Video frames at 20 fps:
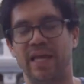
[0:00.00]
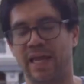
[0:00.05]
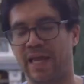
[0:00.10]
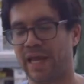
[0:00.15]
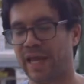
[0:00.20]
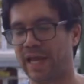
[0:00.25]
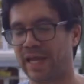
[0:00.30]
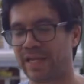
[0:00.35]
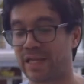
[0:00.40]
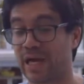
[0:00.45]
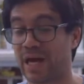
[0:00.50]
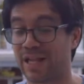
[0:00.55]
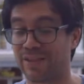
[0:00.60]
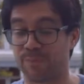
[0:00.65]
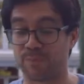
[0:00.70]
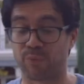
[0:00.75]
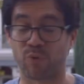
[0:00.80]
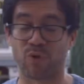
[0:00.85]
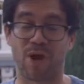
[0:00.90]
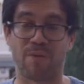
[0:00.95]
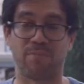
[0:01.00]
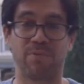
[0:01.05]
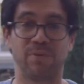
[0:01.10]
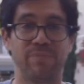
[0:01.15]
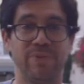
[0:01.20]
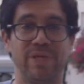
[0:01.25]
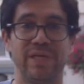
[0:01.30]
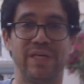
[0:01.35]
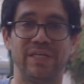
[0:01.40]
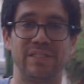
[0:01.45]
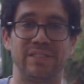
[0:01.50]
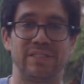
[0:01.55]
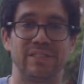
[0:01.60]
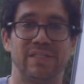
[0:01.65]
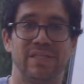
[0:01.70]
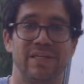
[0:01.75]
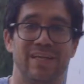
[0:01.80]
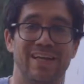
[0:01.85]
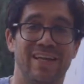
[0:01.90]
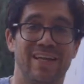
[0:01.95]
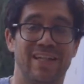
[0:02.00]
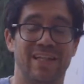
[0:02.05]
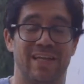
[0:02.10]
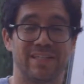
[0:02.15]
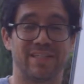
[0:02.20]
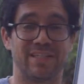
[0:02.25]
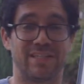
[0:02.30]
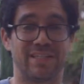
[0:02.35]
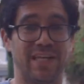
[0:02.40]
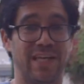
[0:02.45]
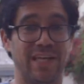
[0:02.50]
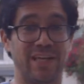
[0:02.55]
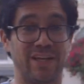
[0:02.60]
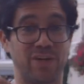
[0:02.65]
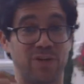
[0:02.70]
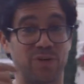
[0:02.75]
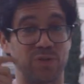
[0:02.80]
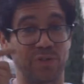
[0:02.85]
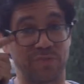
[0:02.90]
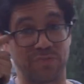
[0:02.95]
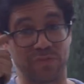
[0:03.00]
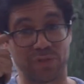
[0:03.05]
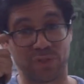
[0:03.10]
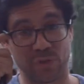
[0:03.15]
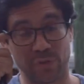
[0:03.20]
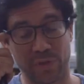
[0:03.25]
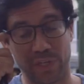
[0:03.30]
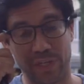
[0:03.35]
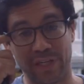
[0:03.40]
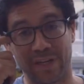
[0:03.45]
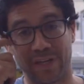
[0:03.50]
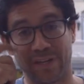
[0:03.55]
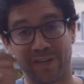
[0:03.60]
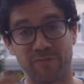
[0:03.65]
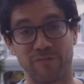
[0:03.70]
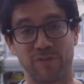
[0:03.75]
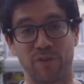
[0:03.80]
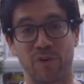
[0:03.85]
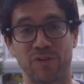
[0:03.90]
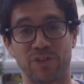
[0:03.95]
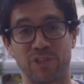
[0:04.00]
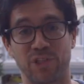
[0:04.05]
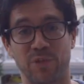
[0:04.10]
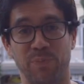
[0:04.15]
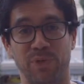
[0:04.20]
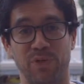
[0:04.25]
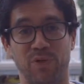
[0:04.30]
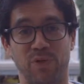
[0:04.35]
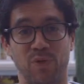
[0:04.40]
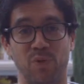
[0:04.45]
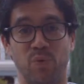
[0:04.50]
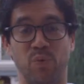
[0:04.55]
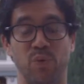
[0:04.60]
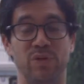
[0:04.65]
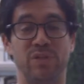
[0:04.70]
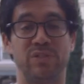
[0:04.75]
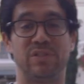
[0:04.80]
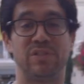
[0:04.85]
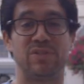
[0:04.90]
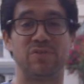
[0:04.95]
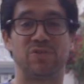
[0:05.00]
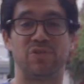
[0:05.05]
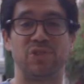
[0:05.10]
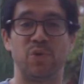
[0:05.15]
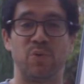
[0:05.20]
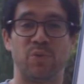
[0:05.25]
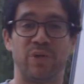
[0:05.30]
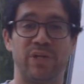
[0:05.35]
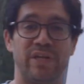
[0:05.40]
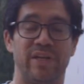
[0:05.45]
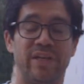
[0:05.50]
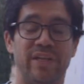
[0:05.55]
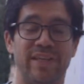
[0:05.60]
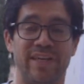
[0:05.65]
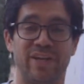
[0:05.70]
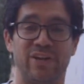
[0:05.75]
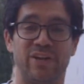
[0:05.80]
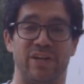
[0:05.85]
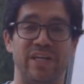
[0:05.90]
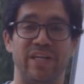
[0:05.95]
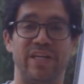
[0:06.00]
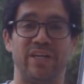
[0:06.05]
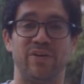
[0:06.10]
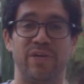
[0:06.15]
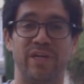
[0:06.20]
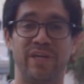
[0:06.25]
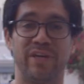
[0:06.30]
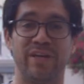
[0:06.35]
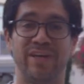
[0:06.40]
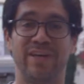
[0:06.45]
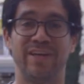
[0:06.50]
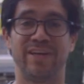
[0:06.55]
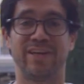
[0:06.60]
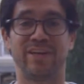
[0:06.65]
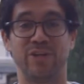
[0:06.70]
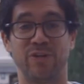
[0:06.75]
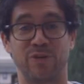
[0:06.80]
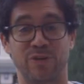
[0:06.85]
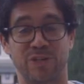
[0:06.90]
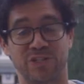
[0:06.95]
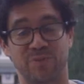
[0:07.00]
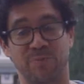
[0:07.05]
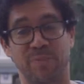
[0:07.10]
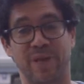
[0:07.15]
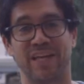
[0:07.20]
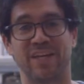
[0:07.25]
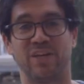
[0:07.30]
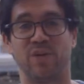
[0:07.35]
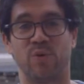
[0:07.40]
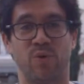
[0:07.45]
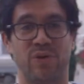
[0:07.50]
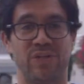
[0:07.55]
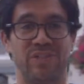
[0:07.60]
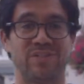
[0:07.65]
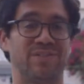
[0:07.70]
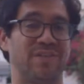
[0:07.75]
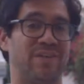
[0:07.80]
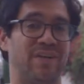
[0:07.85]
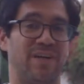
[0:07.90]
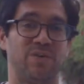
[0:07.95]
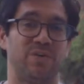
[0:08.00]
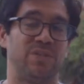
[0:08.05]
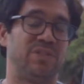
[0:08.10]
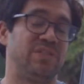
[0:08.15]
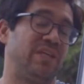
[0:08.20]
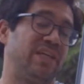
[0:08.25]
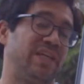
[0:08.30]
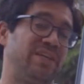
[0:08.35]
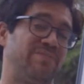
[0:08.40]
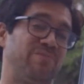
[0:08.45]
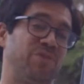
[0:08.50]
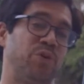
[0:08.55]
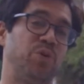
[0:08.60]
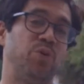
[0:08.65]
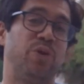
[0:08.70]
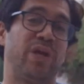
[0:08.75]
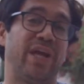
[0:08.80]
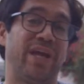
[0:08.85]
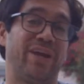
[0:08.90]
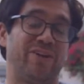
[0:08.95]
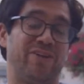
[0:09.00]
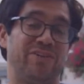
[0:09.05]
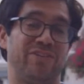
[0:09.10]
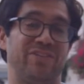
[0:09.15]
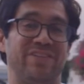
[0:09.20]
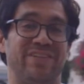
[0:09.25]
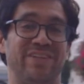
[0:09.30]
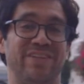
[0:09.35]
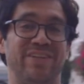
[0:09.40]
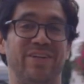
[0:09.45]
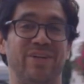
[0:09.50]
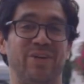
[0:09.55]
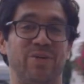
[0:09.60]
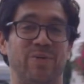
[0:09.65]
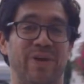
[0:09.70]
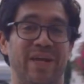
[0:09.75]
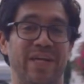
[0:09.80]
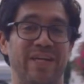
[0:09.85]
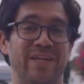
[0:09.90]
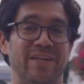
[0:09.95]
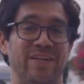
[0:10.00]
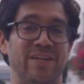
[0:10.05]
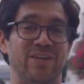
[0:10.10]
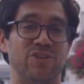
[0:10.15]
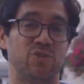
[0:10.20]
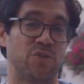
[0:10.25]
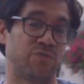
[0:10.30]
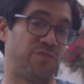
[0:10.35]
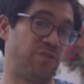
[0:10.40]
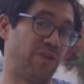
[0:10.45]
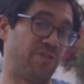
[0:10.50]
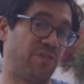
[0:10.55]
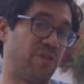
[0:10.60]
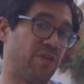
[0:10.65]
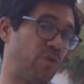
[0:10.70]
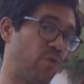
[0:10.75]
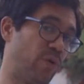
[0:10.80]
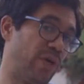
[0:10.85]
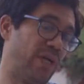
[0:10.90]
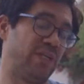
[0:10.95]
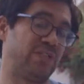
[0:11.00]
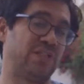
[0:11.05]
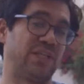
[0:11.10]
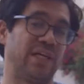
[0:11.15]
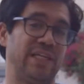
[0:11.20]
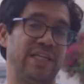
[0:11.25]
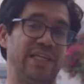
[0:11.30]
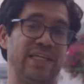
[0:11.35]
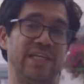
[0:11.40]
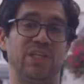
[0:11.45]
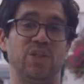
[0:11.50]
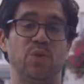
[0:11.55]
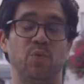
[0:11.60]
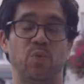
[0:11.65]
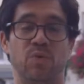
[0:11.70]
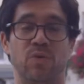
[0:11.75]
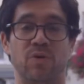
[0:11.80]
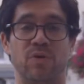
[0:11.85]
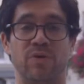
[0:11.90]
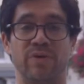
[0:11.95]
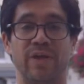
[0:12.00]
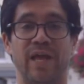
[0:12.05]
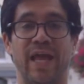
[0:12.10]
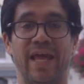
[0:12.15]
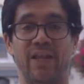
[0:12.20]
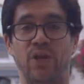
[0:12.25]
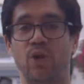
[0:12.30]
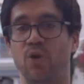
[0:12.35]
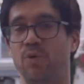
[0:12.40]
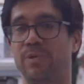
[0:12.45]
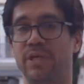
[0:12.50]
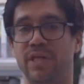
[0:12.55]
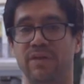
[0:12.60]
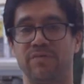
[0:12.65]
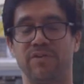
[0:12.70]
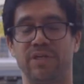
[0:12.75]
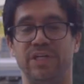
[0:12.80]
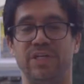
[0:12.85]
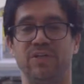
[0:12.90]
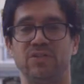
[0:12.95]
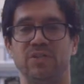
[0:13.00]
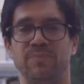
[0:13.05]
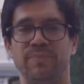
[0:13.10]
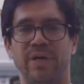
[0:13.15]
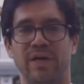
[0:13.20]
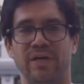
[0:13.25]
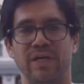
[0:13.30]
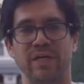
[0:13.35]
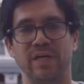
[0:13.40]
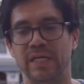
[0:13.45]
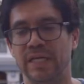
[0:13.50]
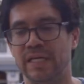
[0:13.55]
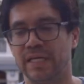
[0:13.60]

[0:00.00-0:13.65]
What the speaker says: And the problem is, like the saying goes, if a tree falls in the middle of the woods and there's no one there to hear it, does it make a noise? And I always say, who cares, right? So if you have the greatest idea in the world and nobody ever hears about it,